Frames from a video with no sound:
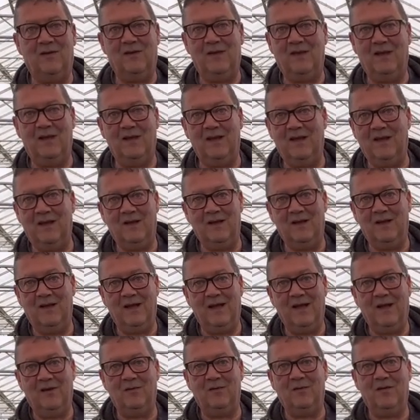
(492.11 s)

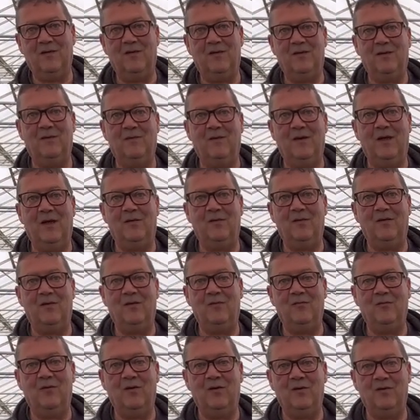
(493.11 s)
the
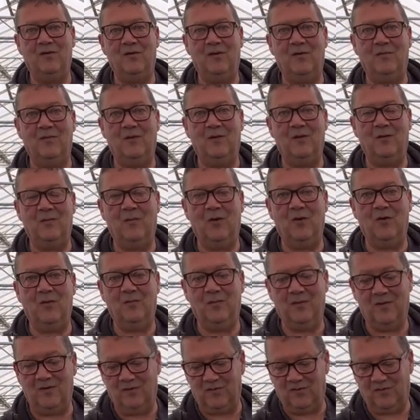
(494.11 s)
rhizome at the moment,